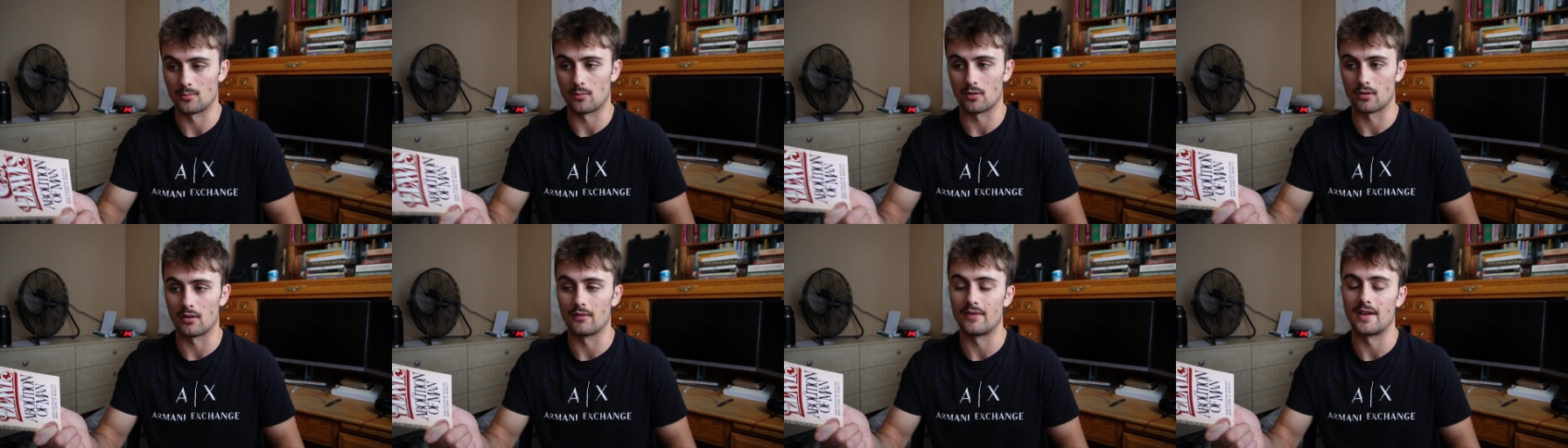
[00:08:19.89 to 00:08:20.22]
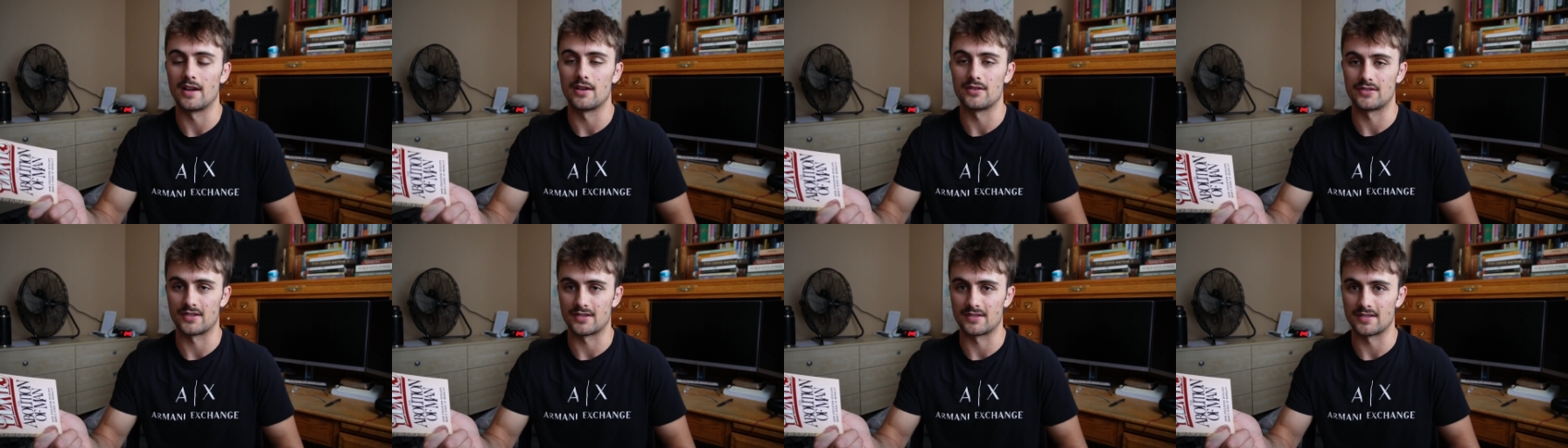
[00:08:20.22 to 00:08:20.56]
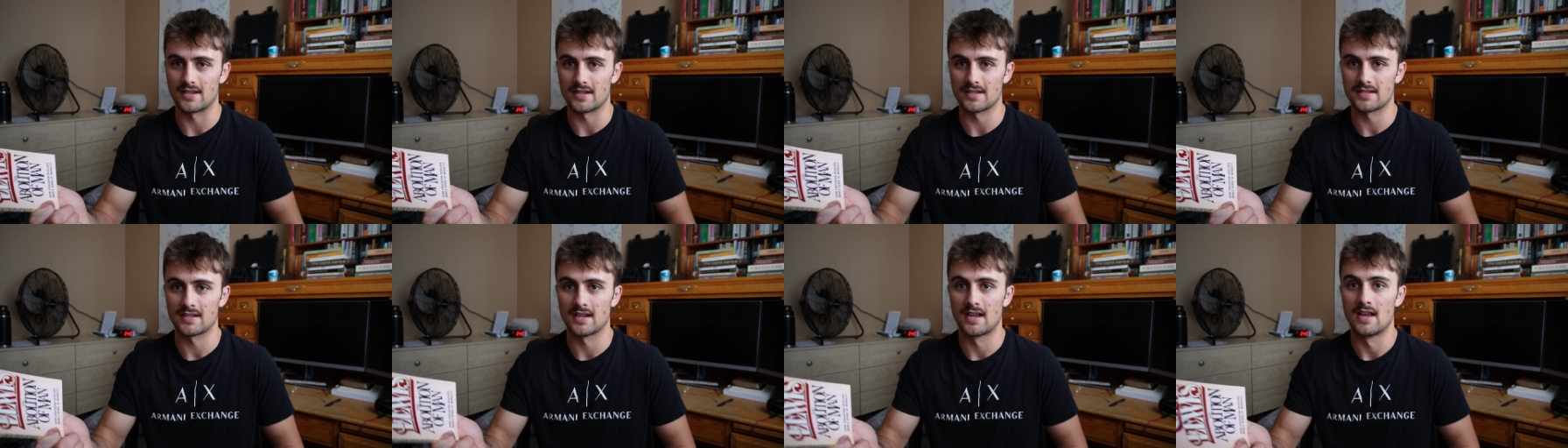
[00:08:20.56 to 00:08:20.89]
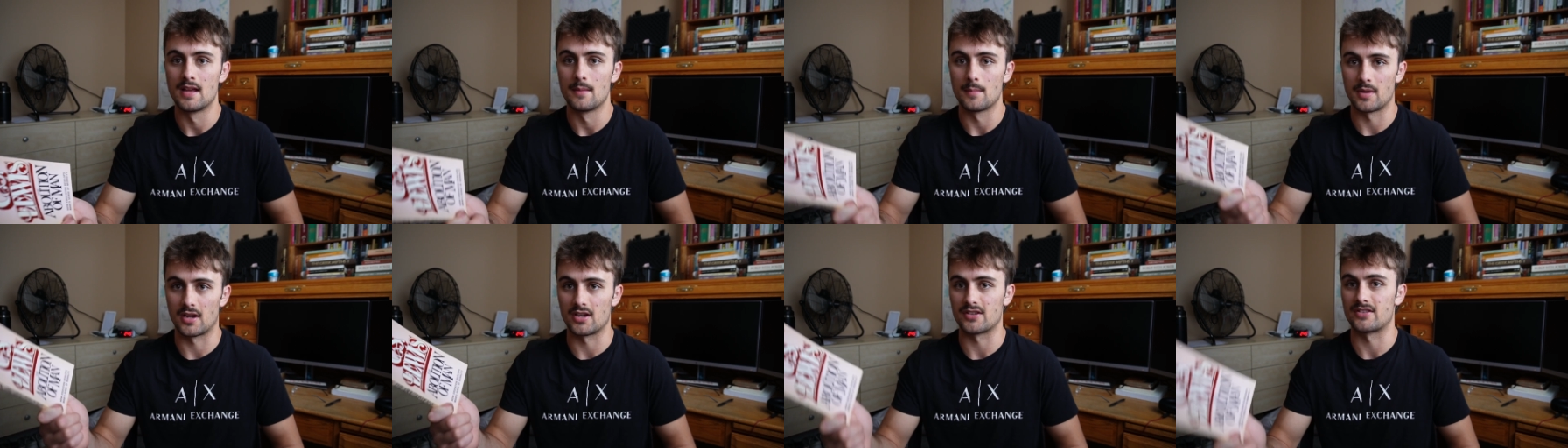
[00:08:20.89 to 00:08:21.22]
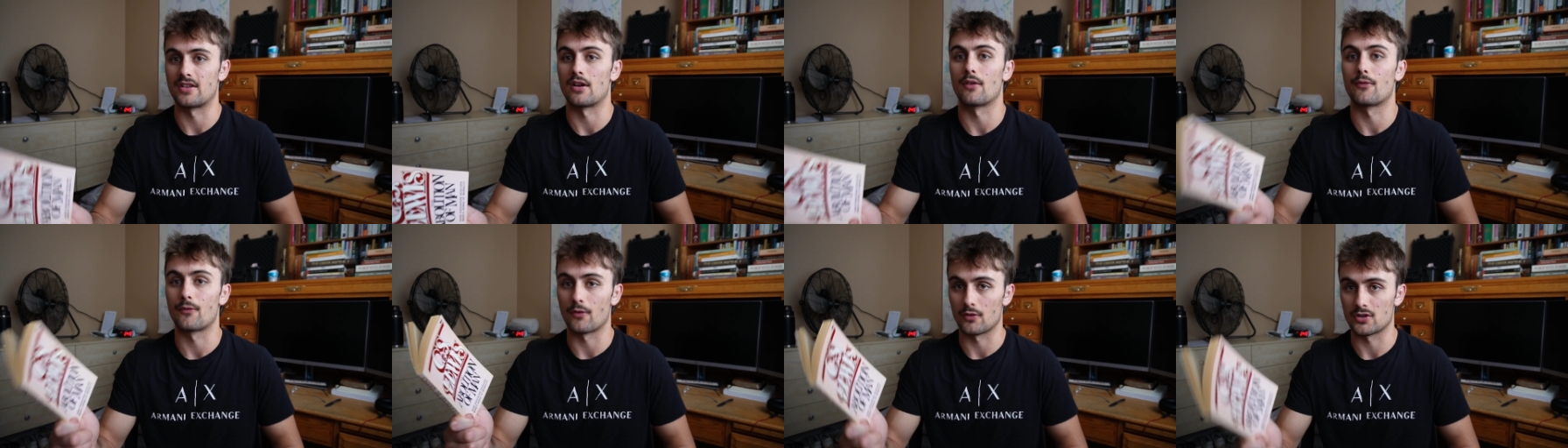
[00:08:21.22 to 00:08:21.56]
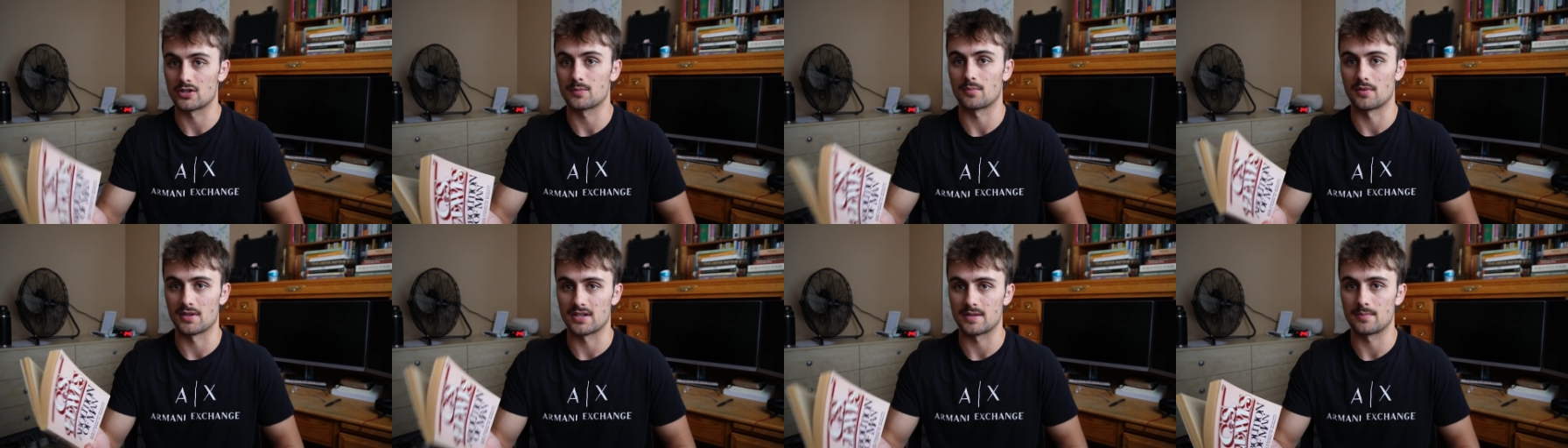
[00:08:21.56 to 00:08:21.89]
moral values exist, because they're
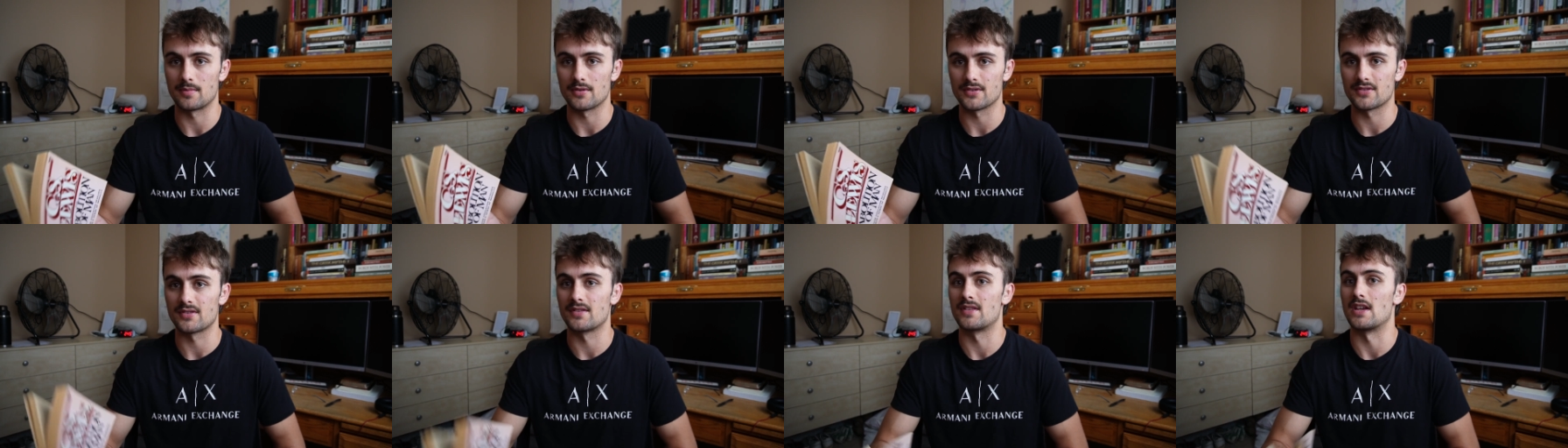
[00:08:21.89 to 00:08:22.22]
first principles.